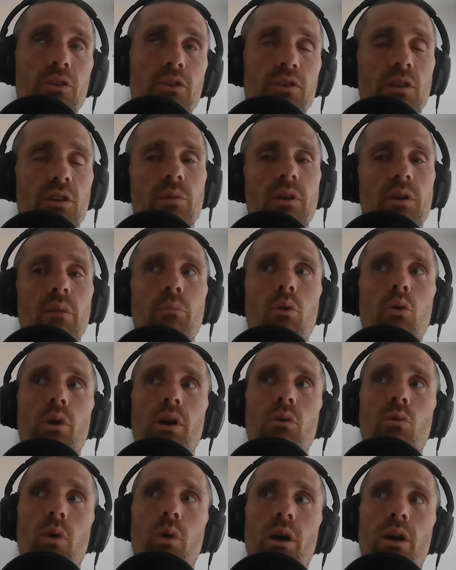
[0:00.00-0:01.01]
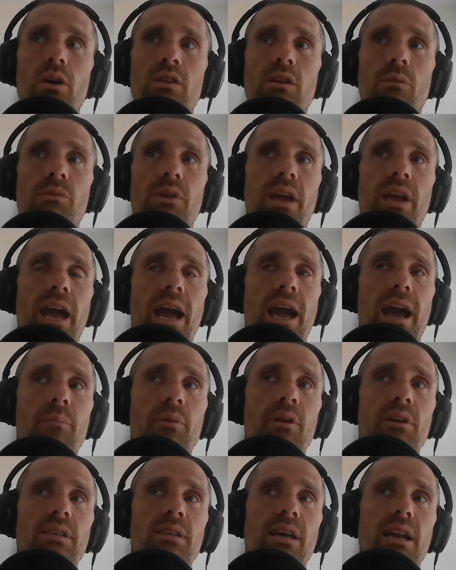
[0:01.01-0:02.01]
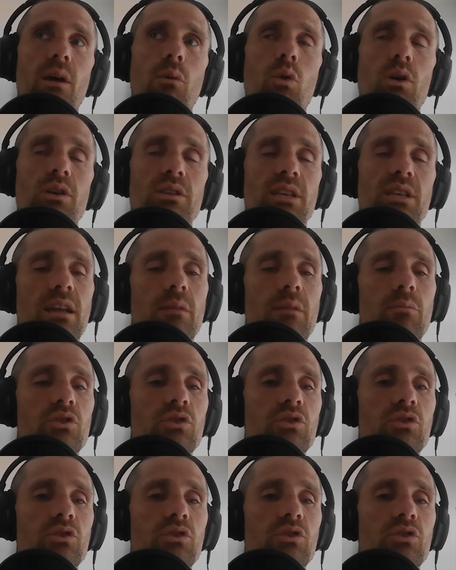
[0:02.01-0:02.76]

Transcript: there's going to be a point where something happens that I wasn't able